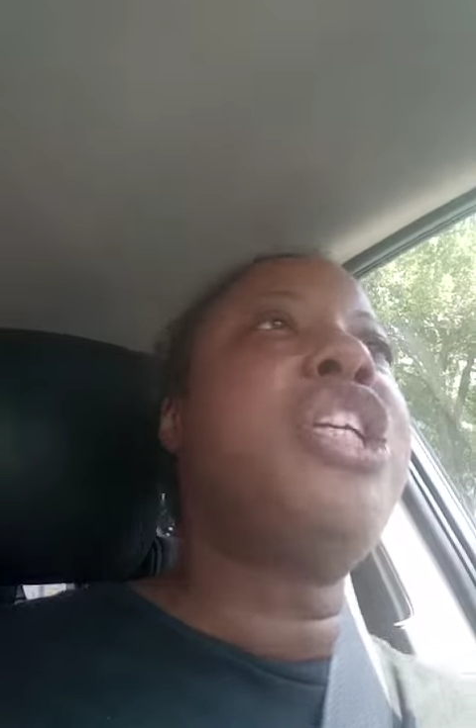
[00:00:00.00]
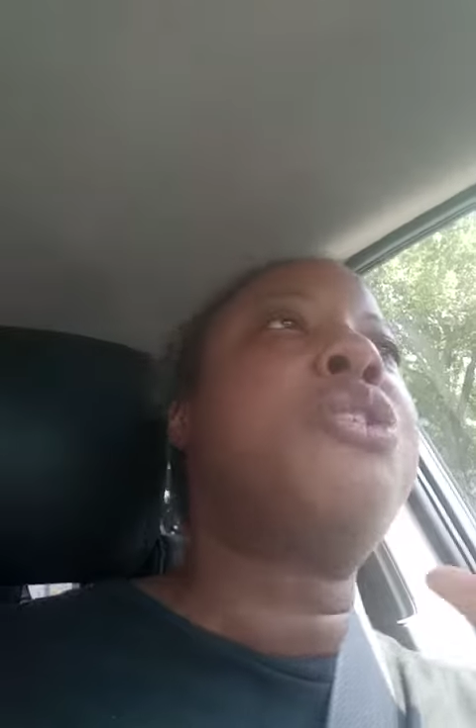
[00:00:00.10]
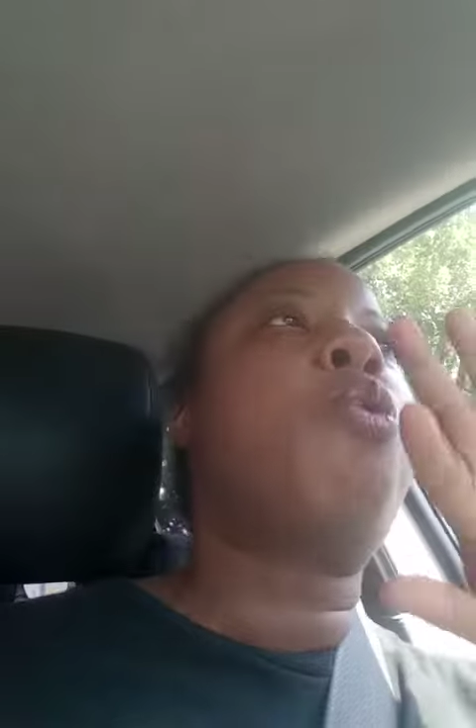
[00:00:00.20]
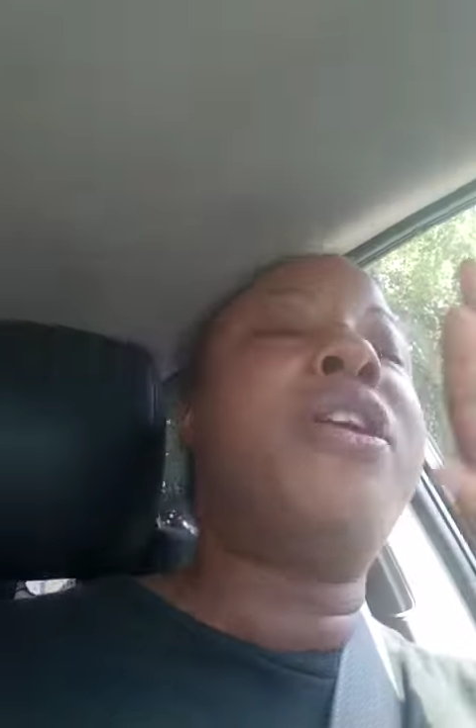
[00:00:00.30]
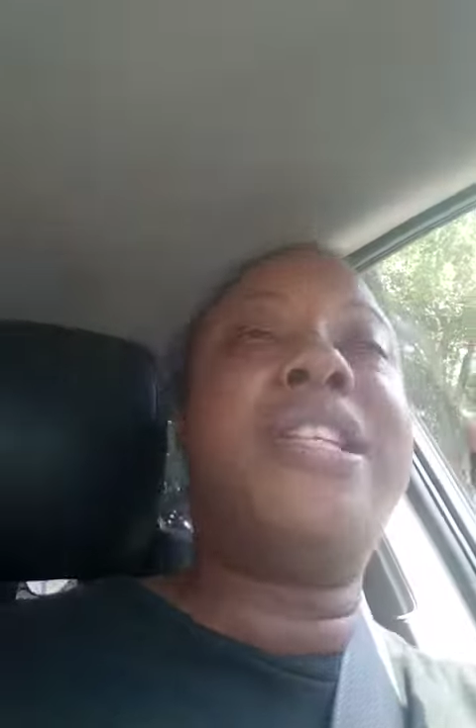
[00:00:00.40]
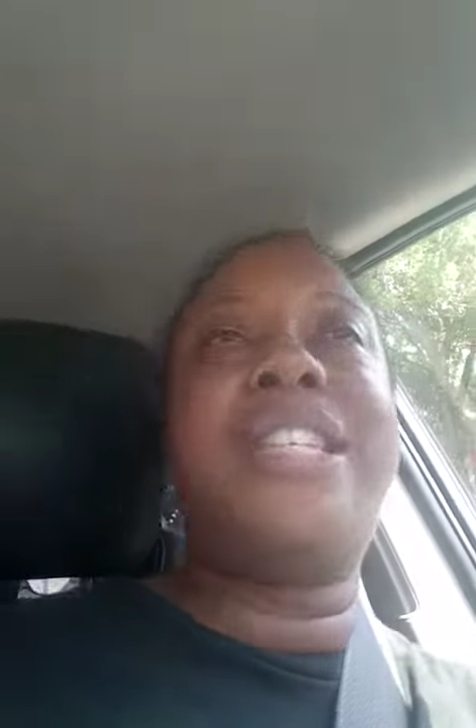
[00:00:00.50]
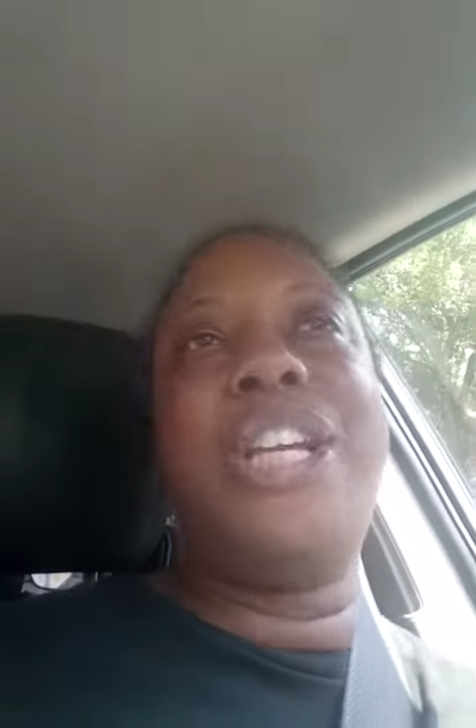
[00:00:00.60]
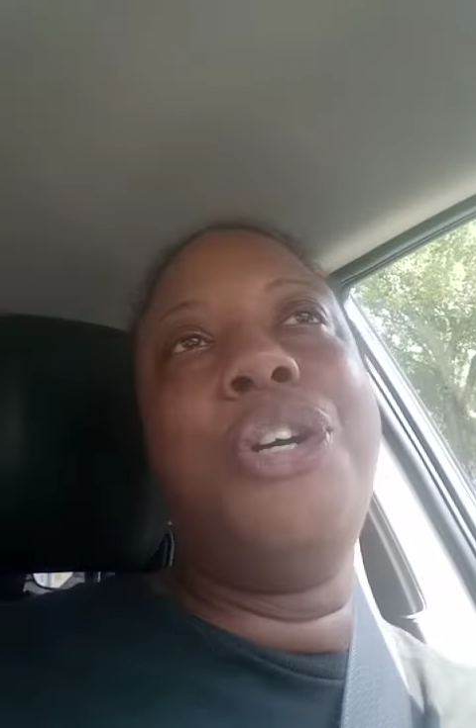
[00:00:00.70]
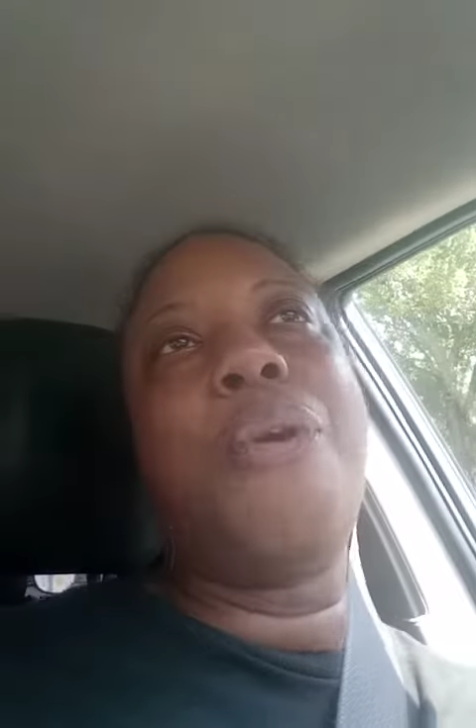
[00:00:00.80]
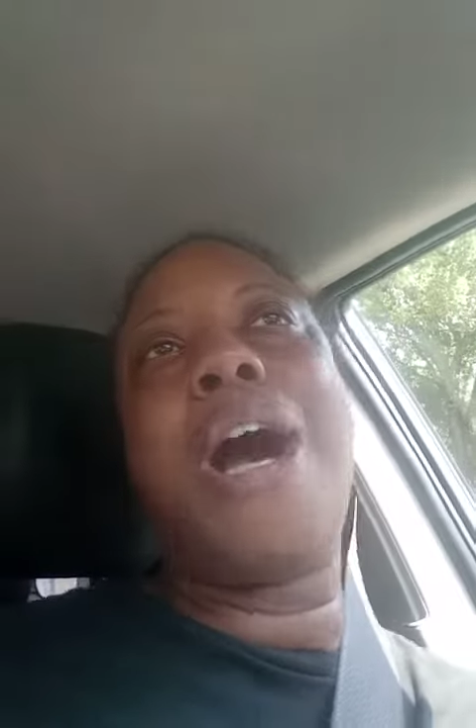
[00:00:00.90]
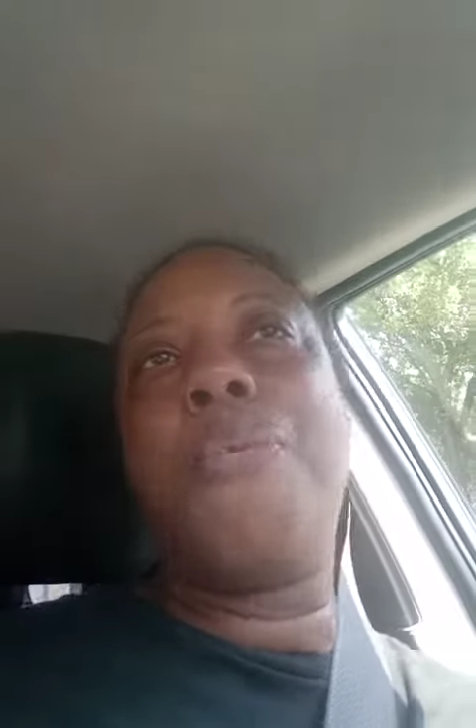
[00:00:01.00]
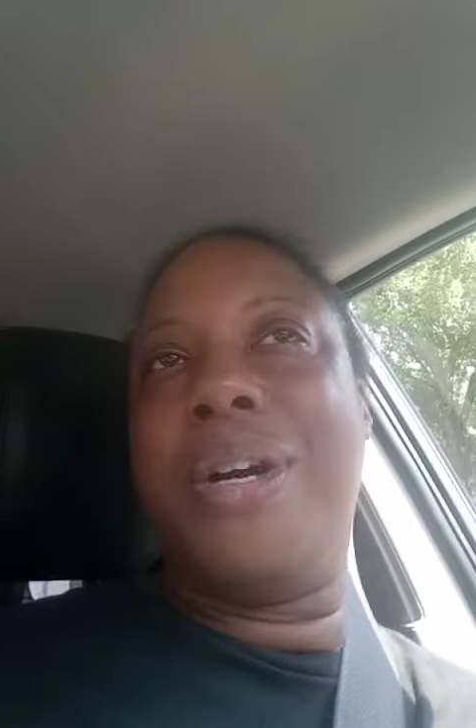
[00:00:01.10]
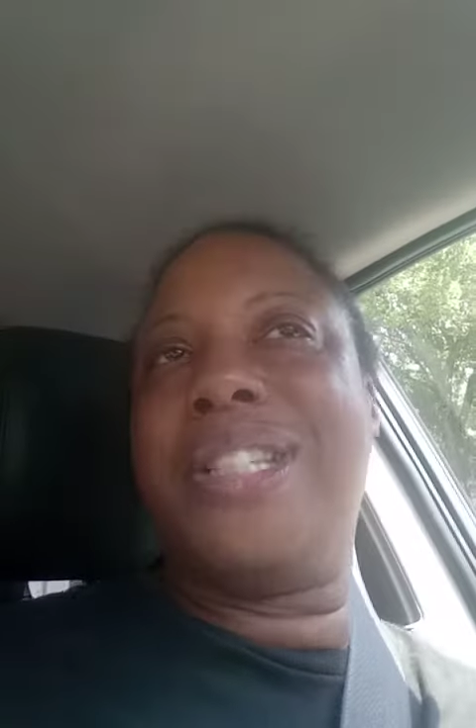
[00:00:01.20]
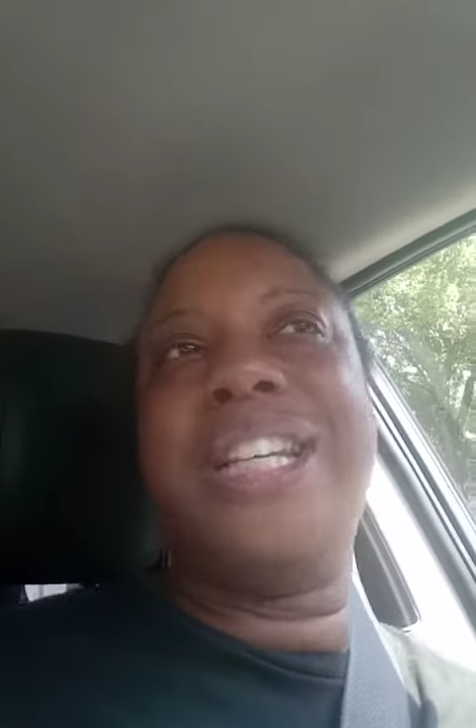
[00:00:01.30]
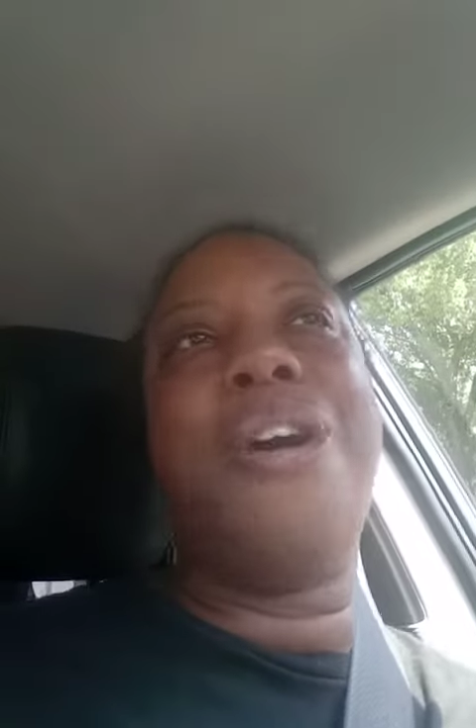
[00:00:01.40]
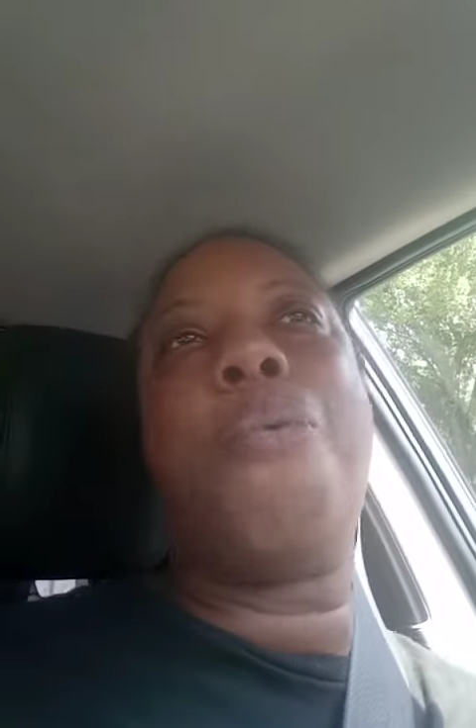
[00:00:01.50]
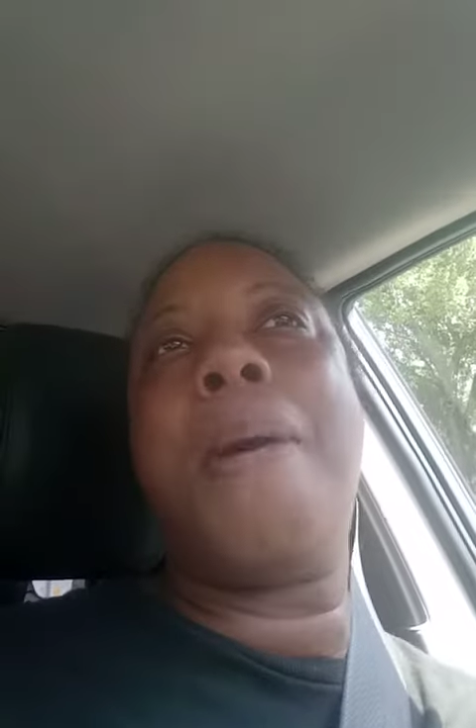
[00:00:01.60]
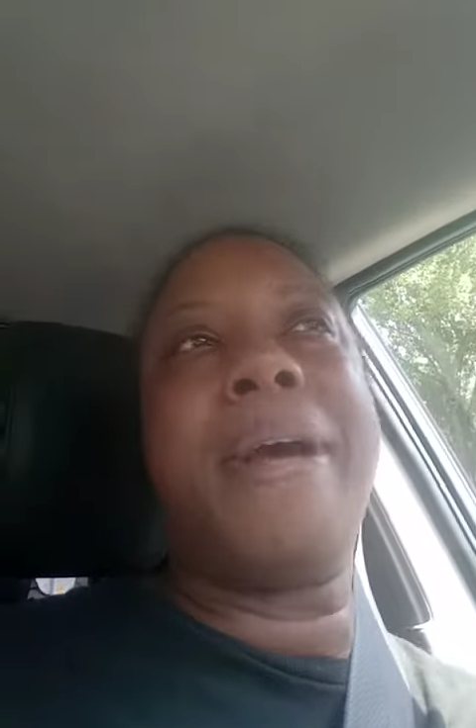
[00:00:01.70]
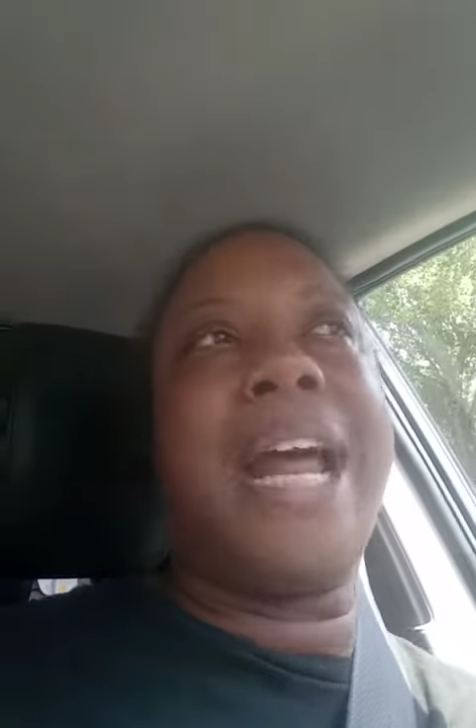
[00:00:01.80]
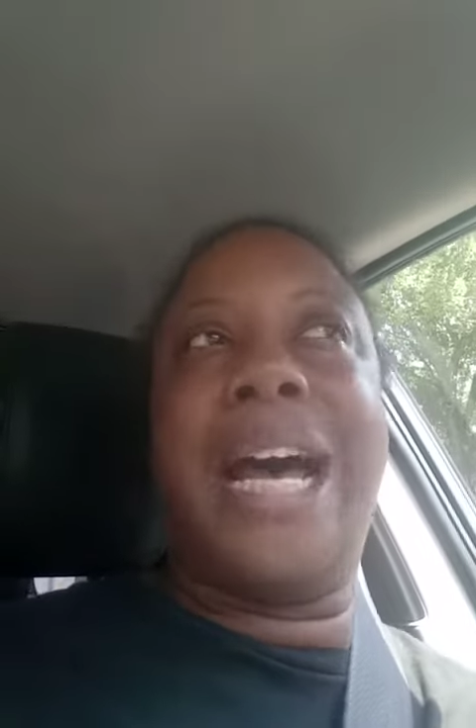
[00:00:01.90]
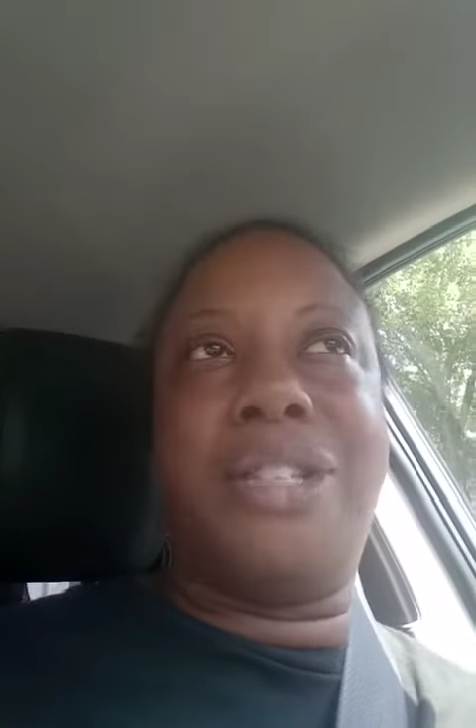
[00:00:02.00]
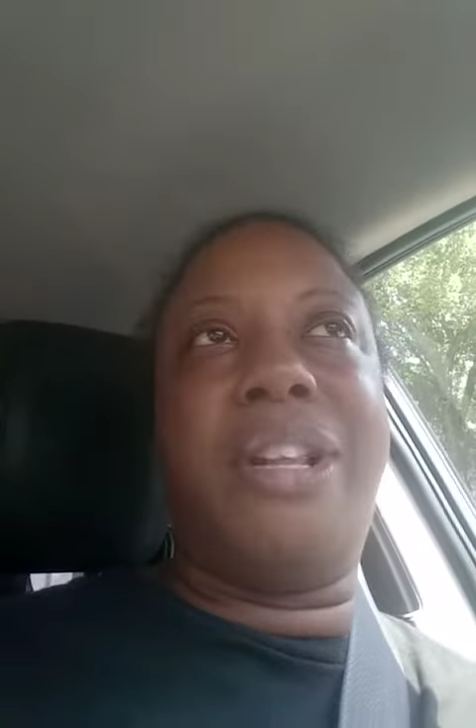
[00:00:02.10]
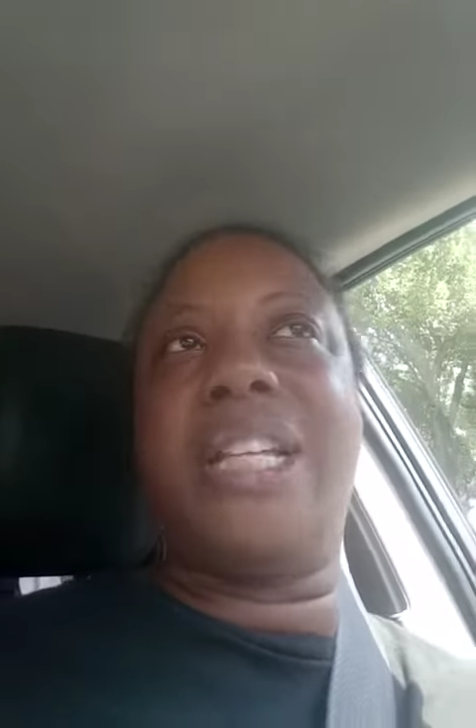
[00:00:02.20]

just wanted to see who I was. He a womanizer.